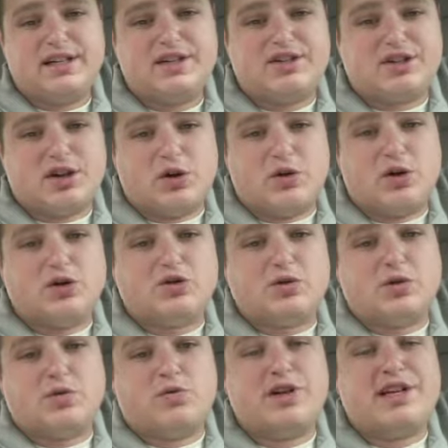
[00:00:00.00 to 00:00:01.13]
So those were
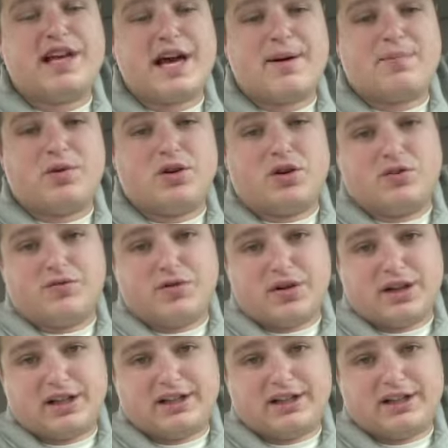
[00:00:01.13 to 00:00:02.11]
the recap of